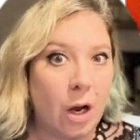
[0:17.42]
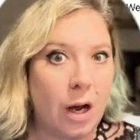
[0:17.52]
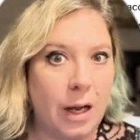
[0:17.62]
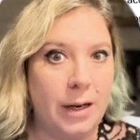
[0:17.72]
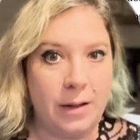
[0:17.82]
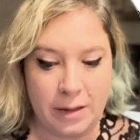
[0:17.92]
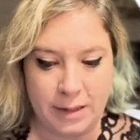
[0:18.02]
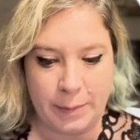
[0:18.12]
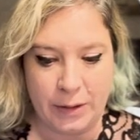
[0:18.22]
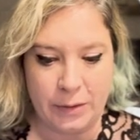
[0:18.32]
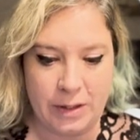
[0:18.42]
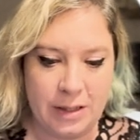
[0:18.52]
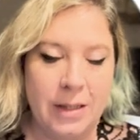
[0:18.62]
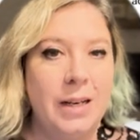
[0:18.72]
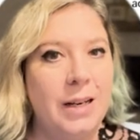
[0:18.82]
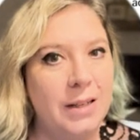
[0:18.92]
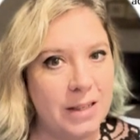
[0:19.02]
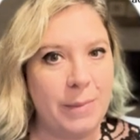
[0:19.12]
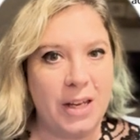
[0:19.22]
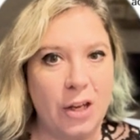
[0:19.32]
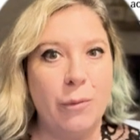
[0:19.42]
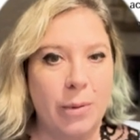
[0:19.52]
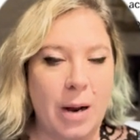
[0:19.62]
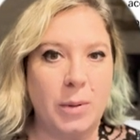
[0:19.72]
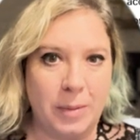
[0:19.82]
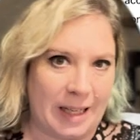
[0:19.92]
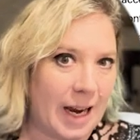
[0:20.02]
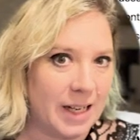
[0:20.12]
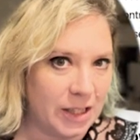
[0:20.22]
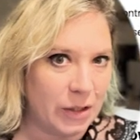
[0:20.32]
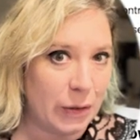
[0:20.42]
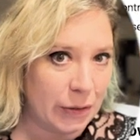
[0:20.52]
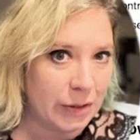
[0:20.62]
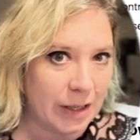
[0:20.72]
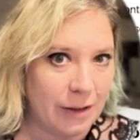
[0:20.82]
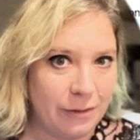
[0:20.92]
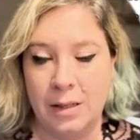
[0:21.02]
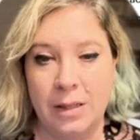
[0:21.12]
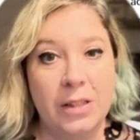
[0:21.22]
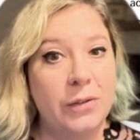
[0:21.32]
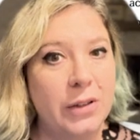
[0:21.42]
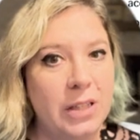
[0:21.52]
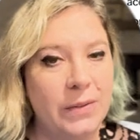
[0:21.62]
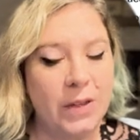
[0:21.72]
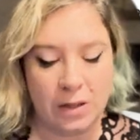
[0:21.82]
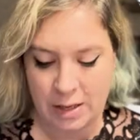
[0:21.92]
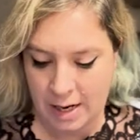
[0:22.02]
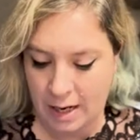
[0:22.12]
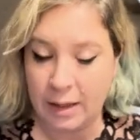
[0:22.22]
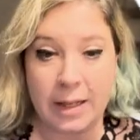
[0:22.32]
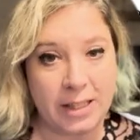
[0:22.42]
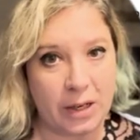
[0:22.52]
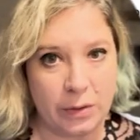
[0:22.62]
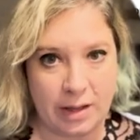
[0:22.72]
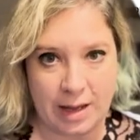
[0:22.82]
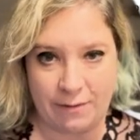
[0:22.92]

on this post, something you've probably had to do yourself. So first of all, let's go to that